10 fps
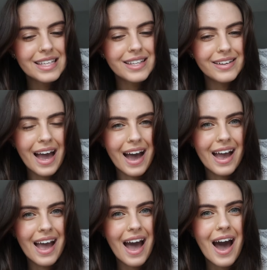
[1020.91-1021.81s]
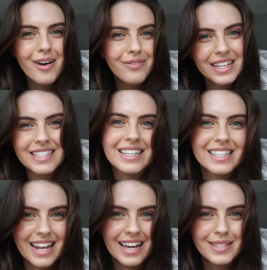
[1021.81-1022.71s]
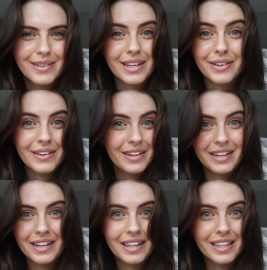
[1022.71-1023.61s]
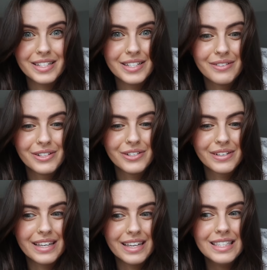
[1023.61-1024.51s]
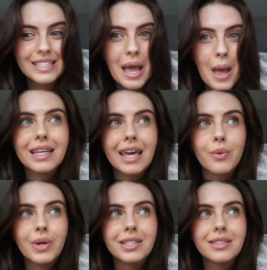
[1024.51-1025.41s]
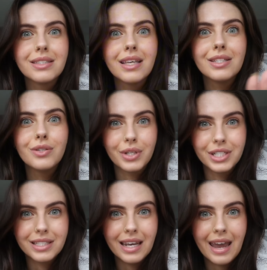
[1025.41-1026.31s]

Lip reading: So yeah, hopefully see you next week and not in another 2 or 3 years. Slay queens, talk to you